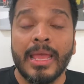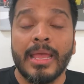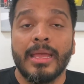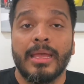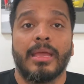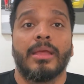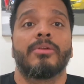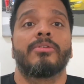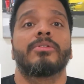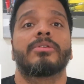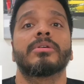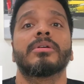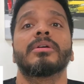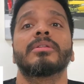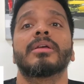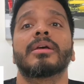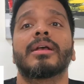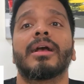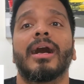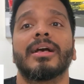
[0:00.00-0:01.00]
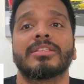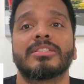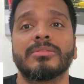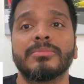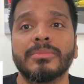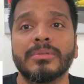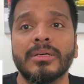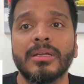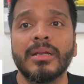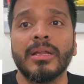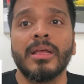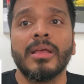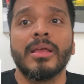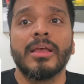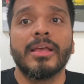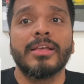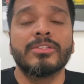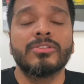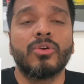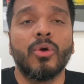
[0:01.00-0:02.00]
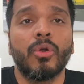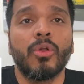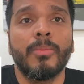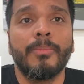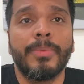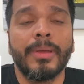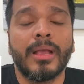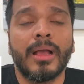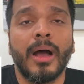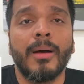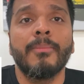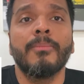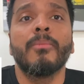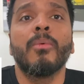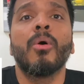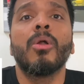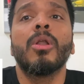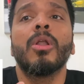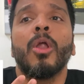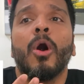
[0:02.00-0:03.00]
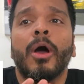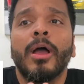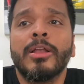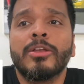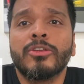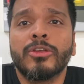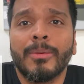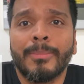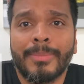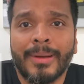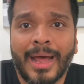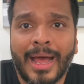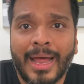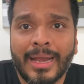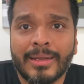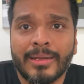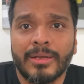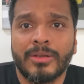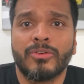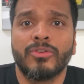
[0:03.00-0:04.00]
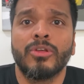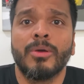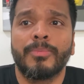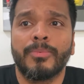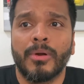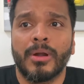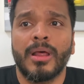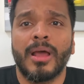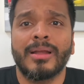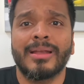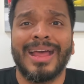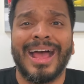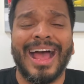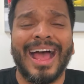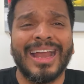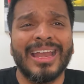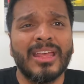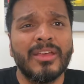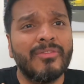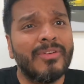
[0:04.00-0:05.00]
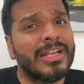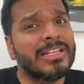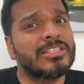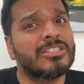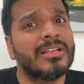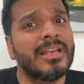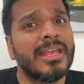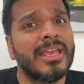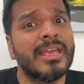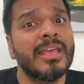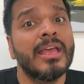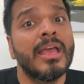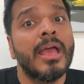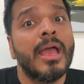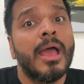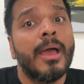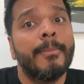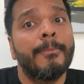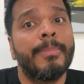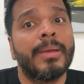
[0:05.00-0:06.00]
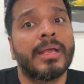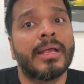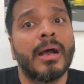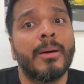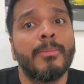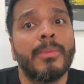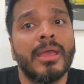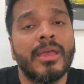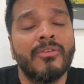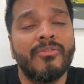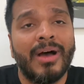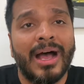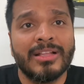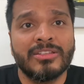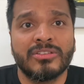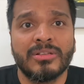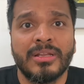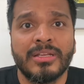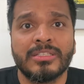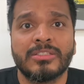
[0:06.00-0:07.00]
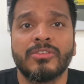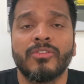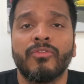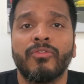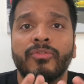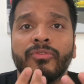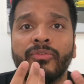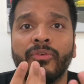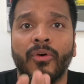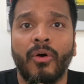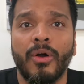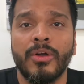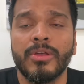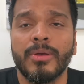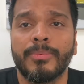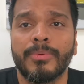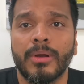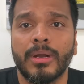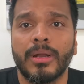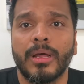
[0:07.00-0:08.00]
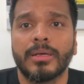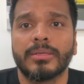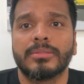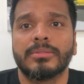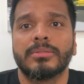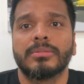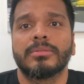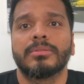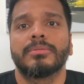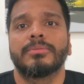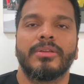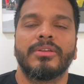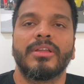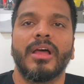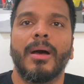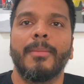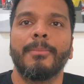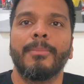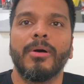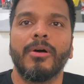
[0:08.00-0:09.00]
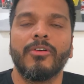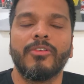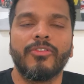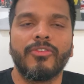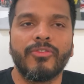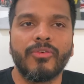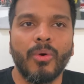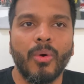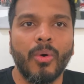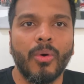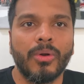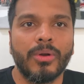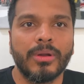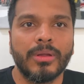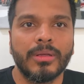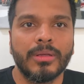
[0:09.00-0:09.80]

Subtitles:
In return, the customer is going to become more loyal to your brand, to your product, and eventually become evangelists for your products. Number 4,